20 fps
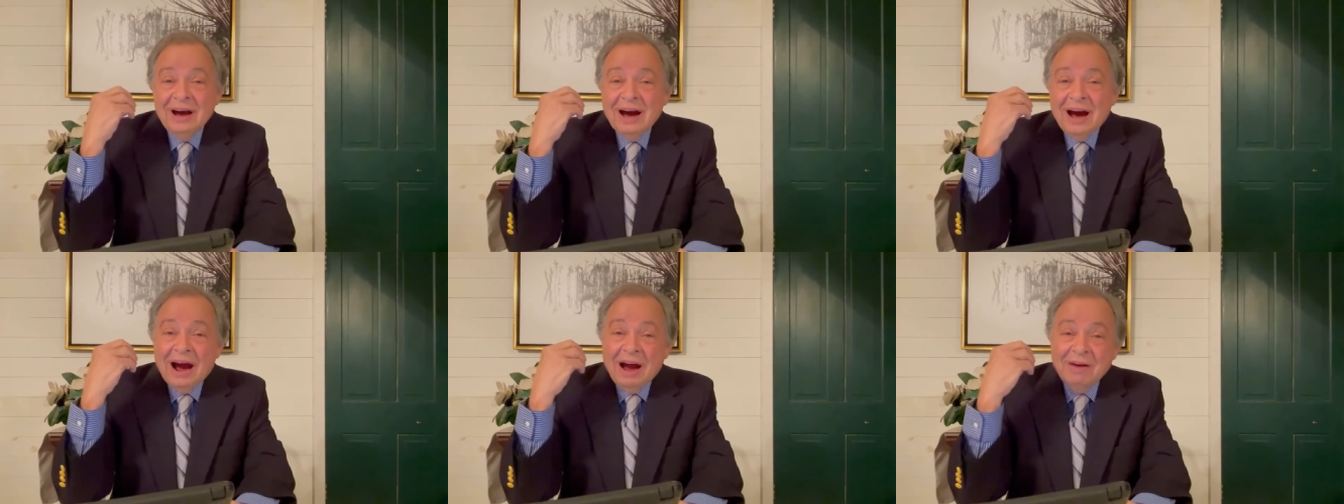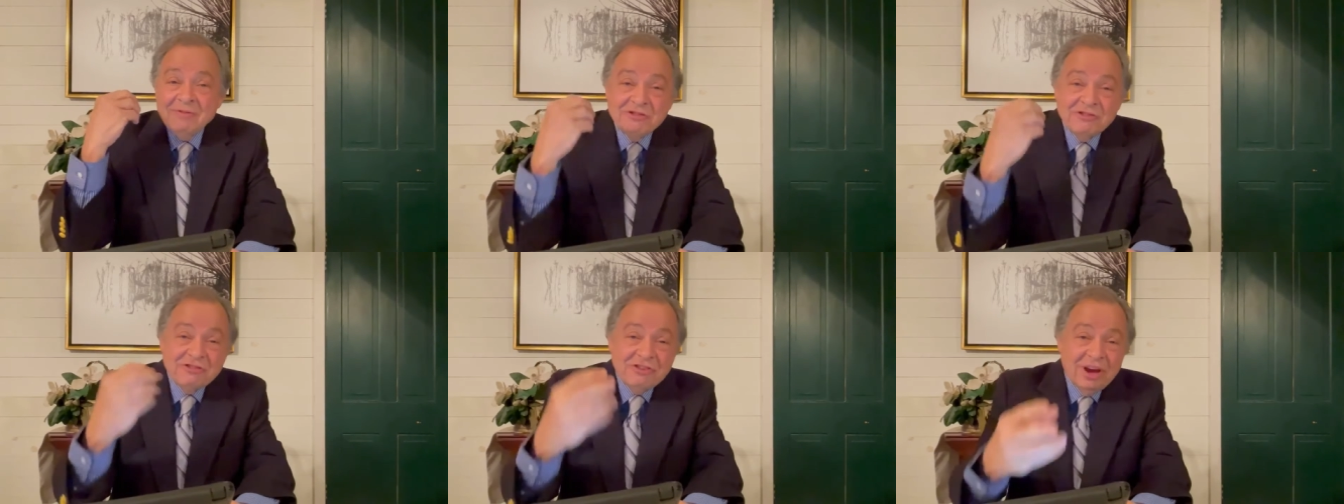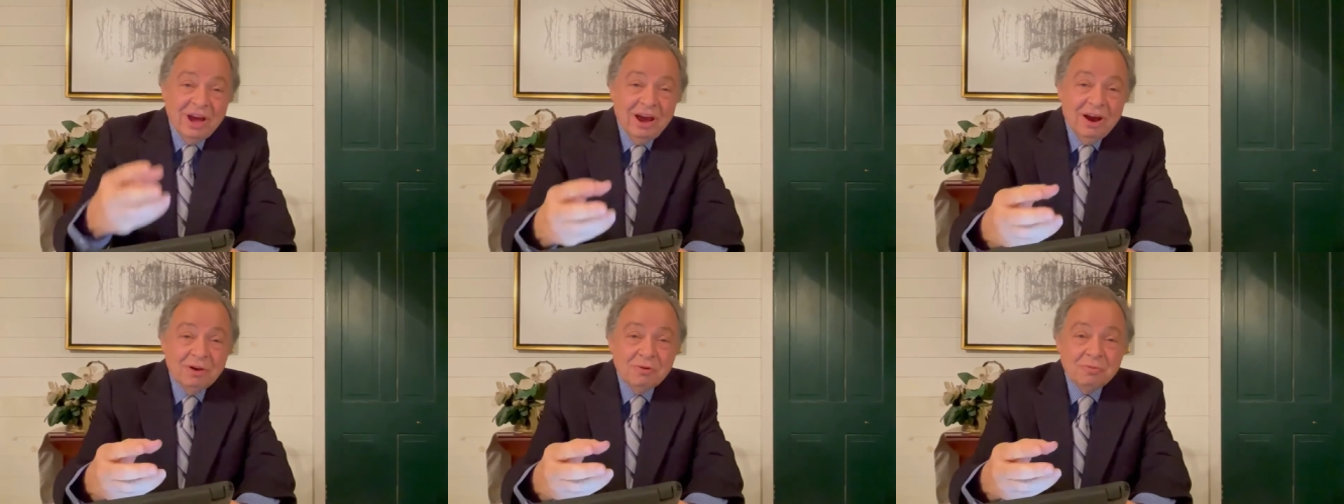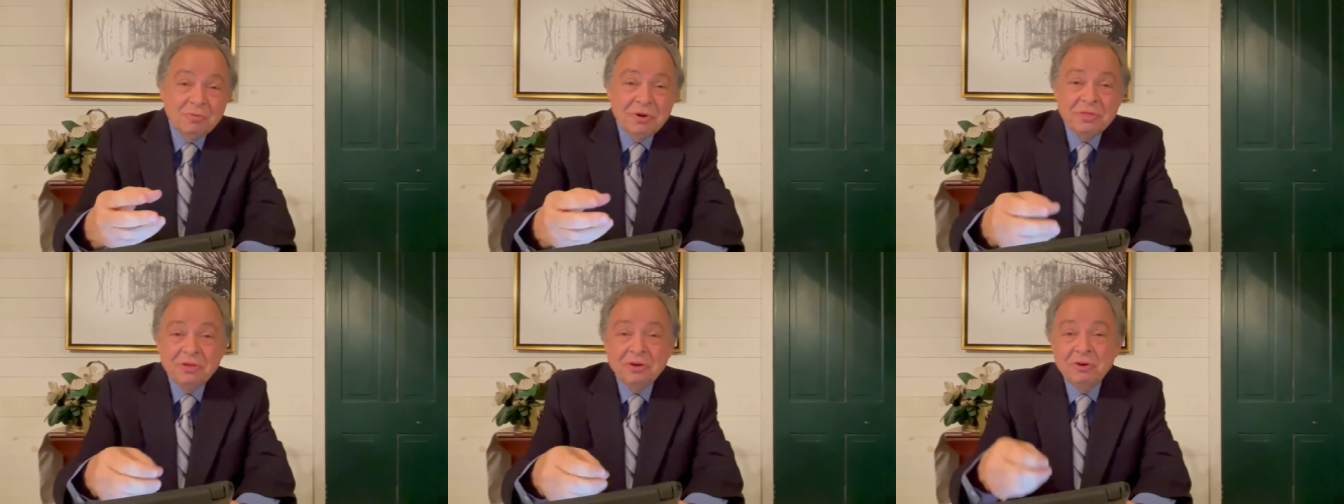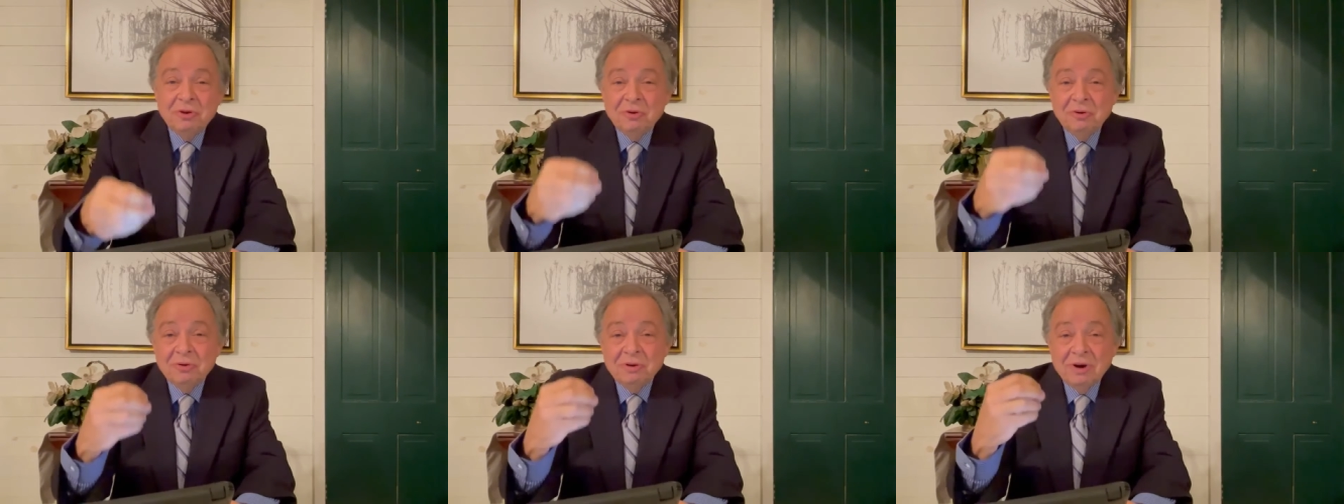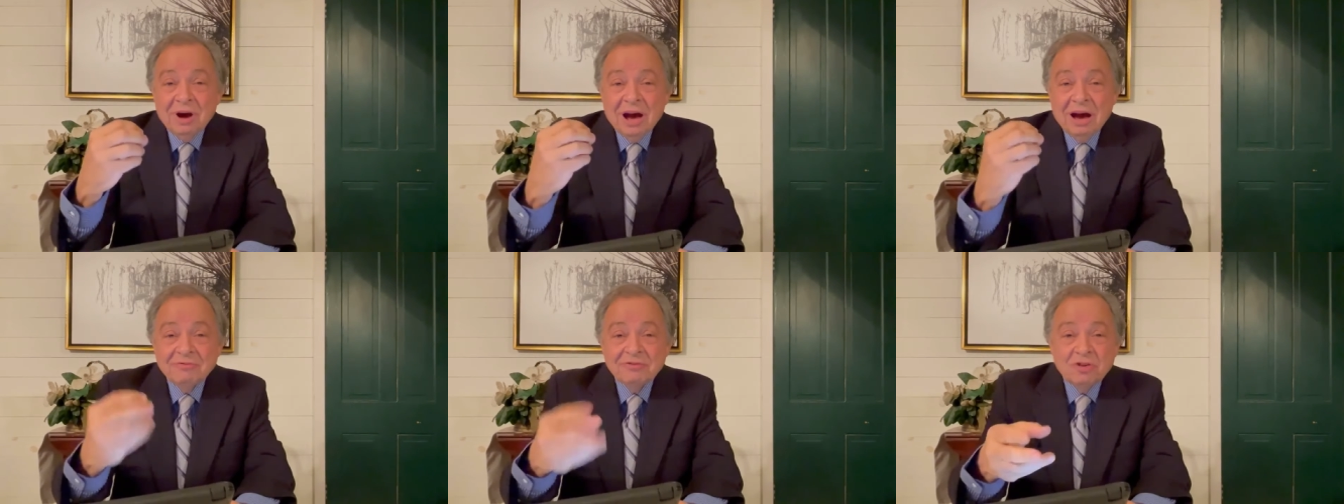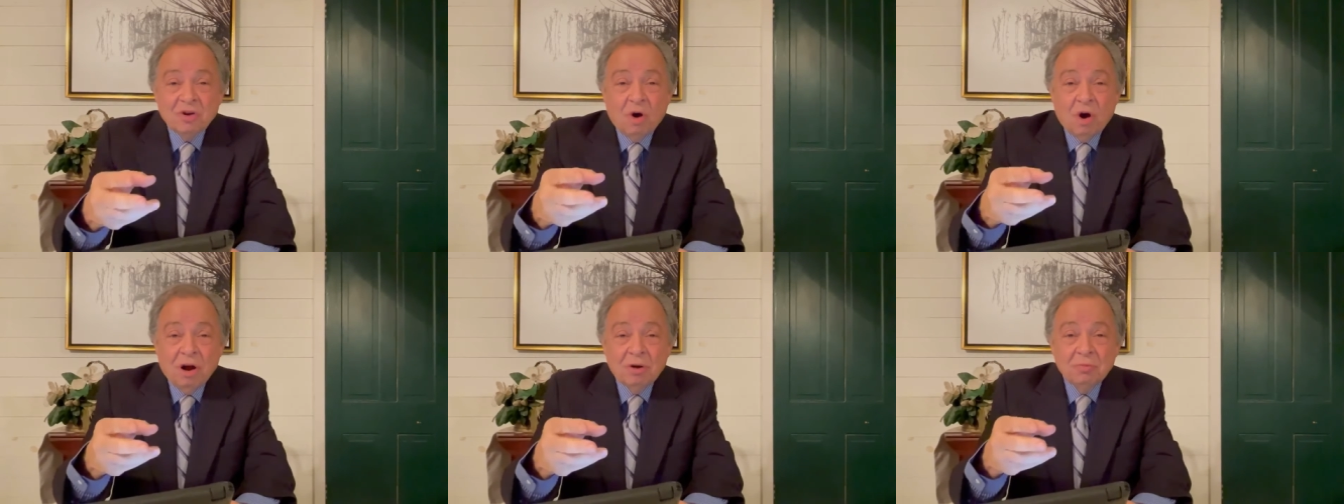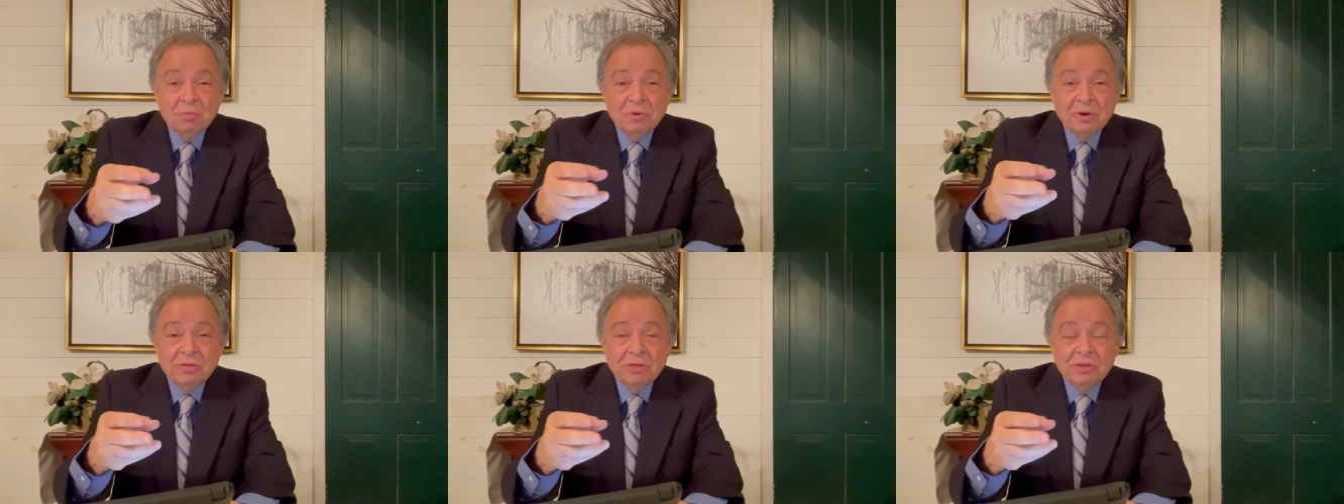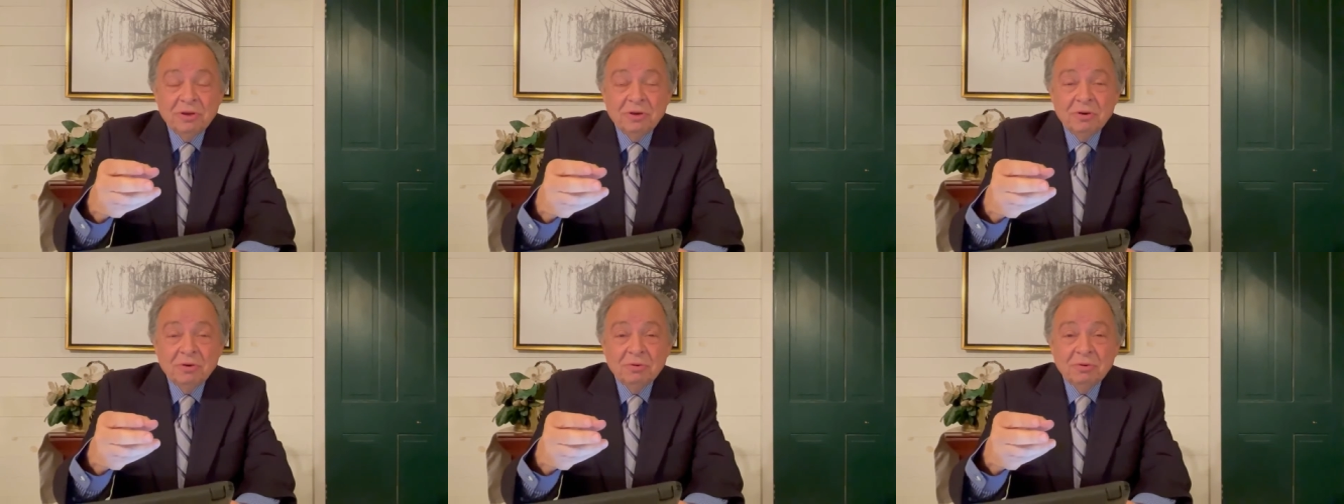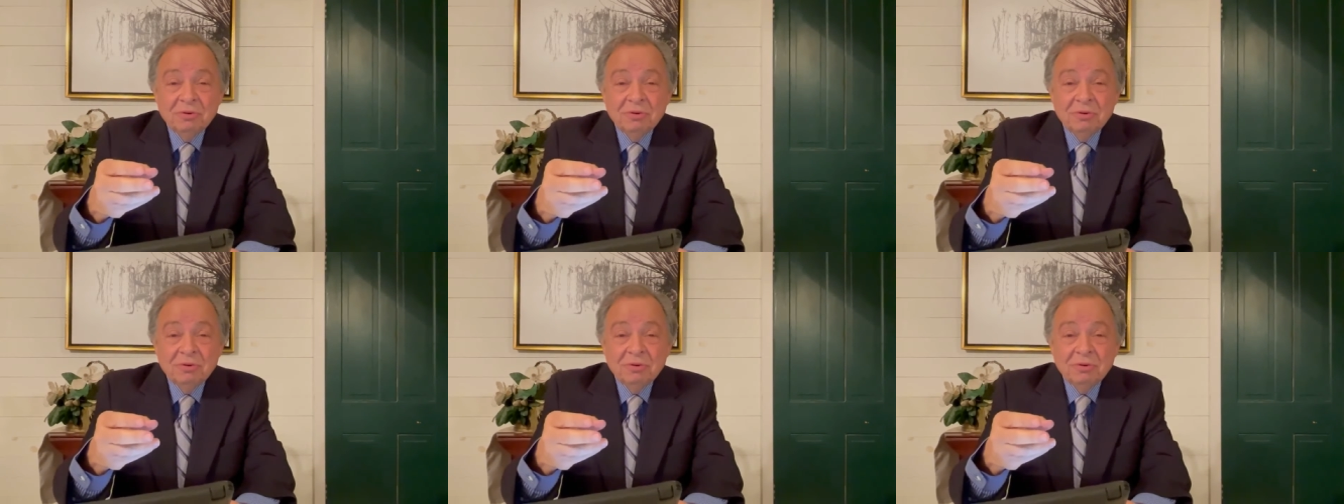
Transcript: I've shared with you, I've taught with you.